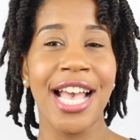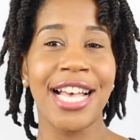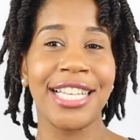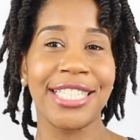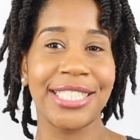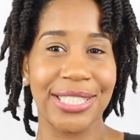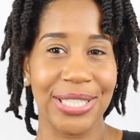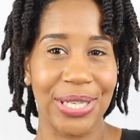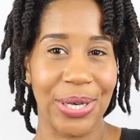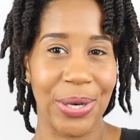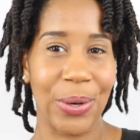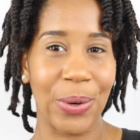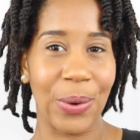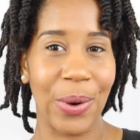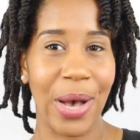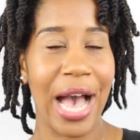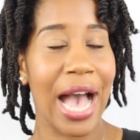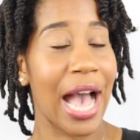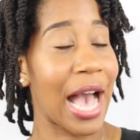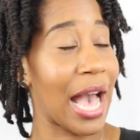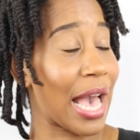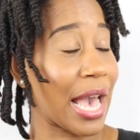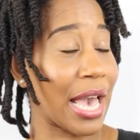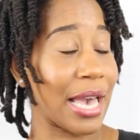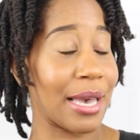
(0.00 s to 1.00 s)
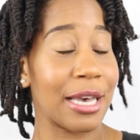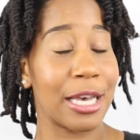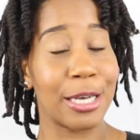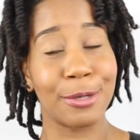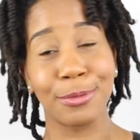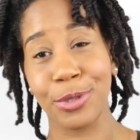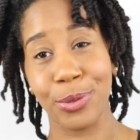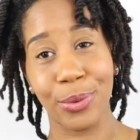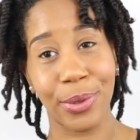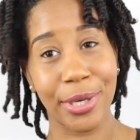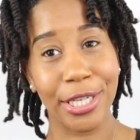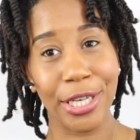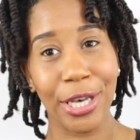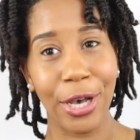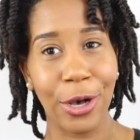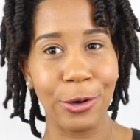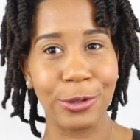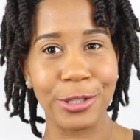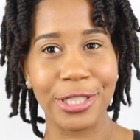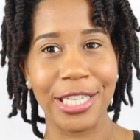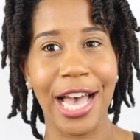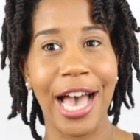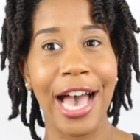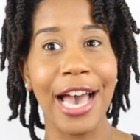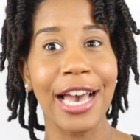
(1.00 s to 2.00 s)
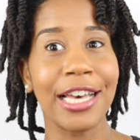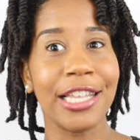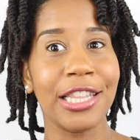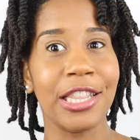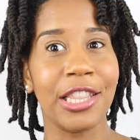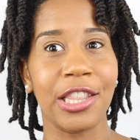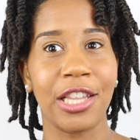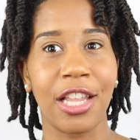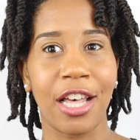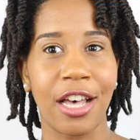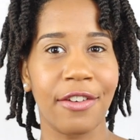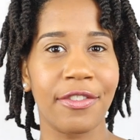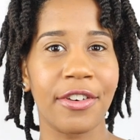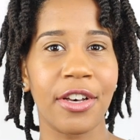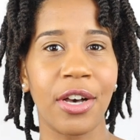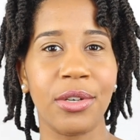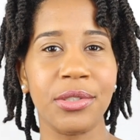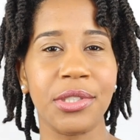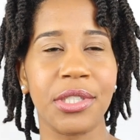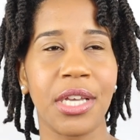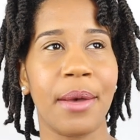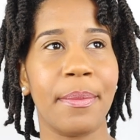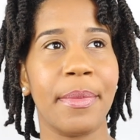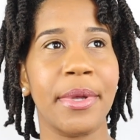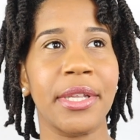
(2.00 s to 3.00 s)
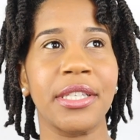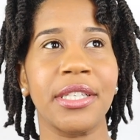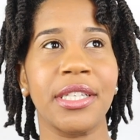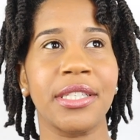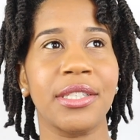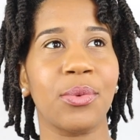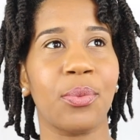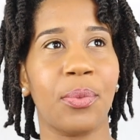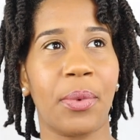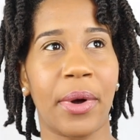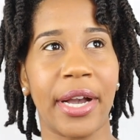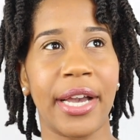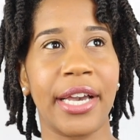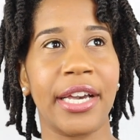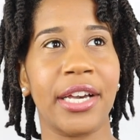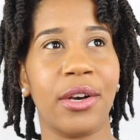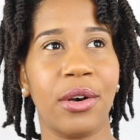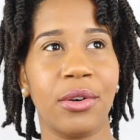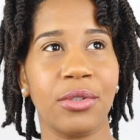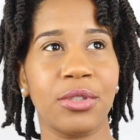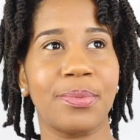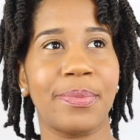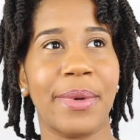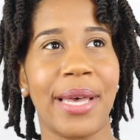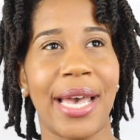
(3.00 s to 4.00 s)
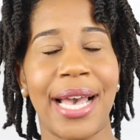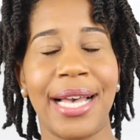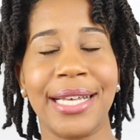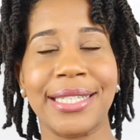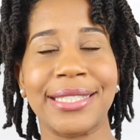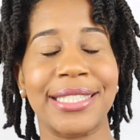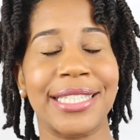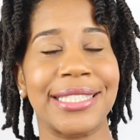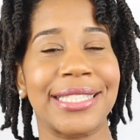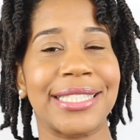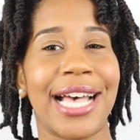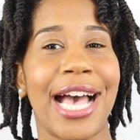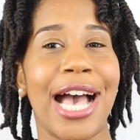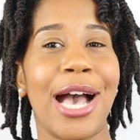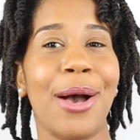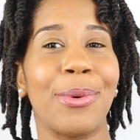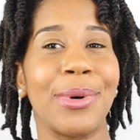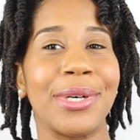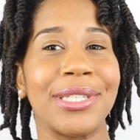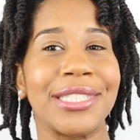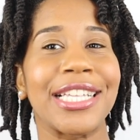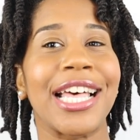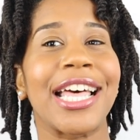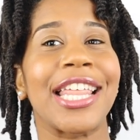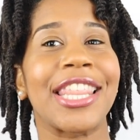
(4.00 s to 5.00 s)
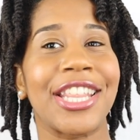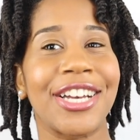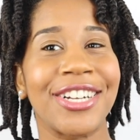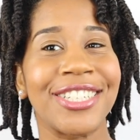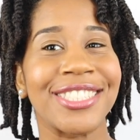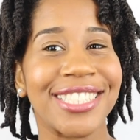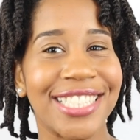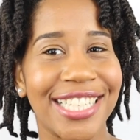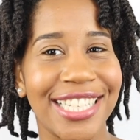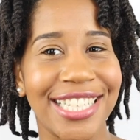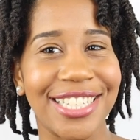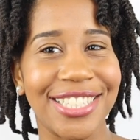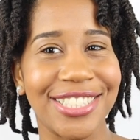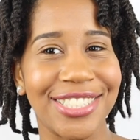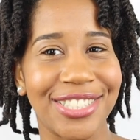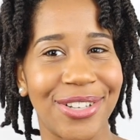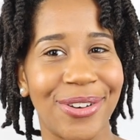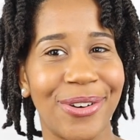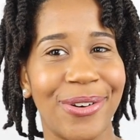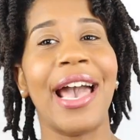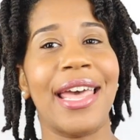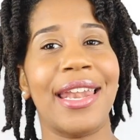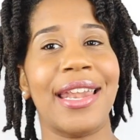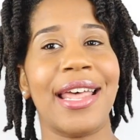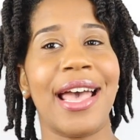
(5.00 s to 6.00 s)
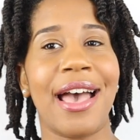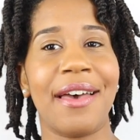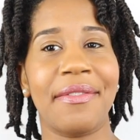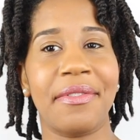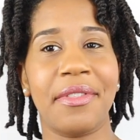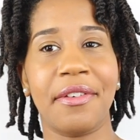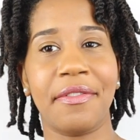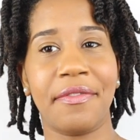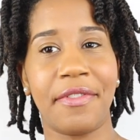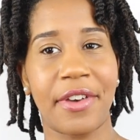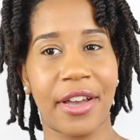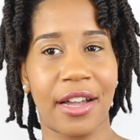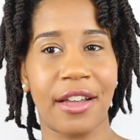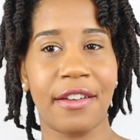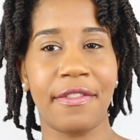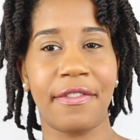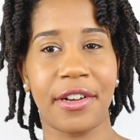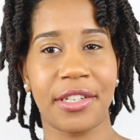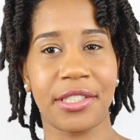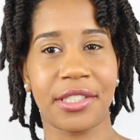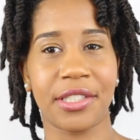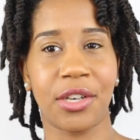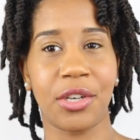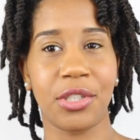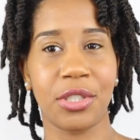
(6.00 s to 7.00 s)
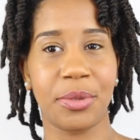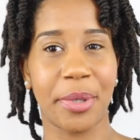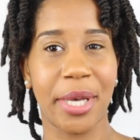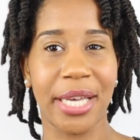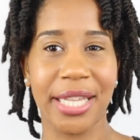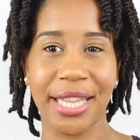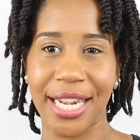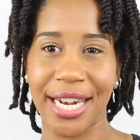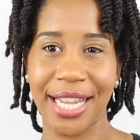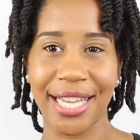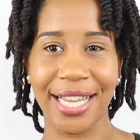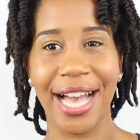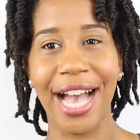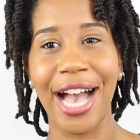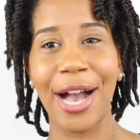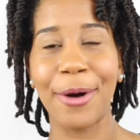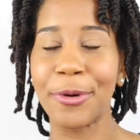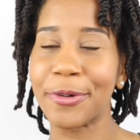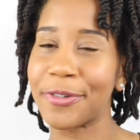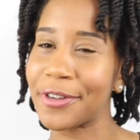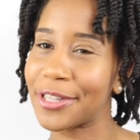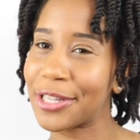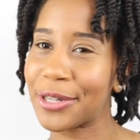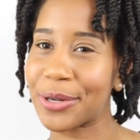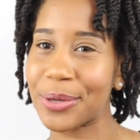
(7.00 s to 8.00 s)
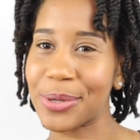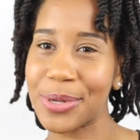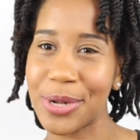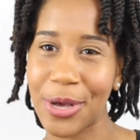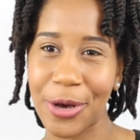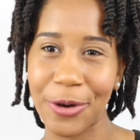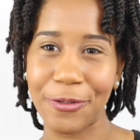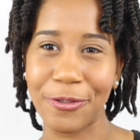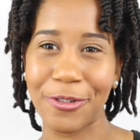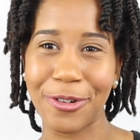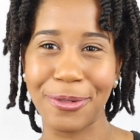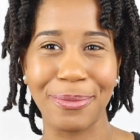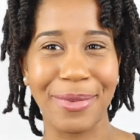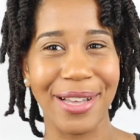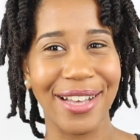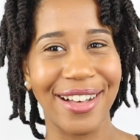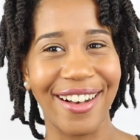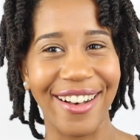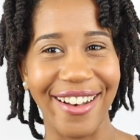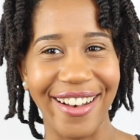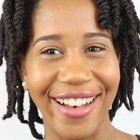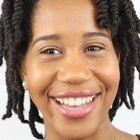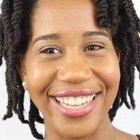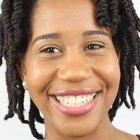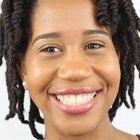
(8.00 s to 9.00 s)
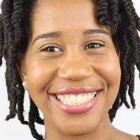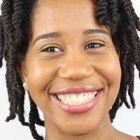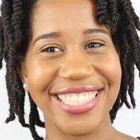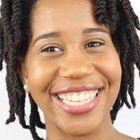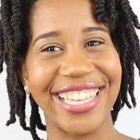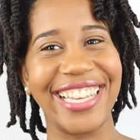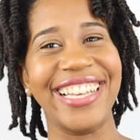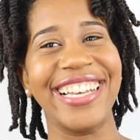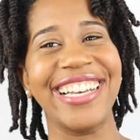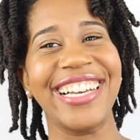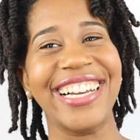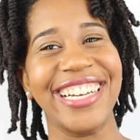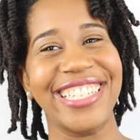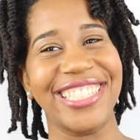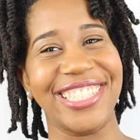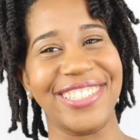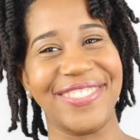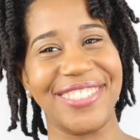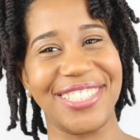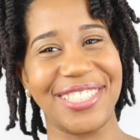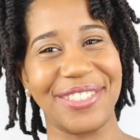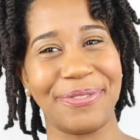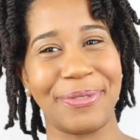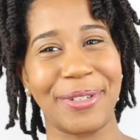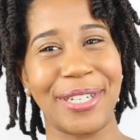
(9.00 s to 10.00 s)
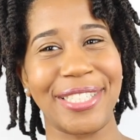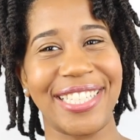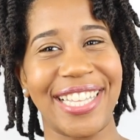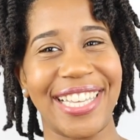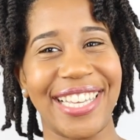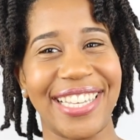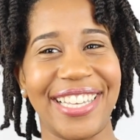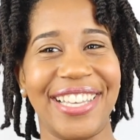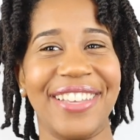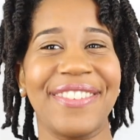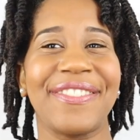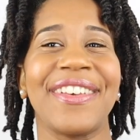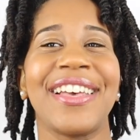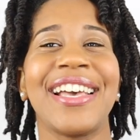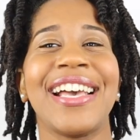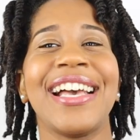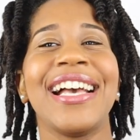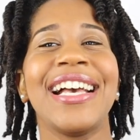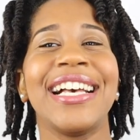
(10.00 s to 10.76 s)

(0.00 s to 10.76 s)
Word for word: So I am doing Coach. I love Coach. I've been wearing Coach bags since I was thirteen years old and have the very first Coach bag that I got with a little note from my aunt because it was a birthday gift.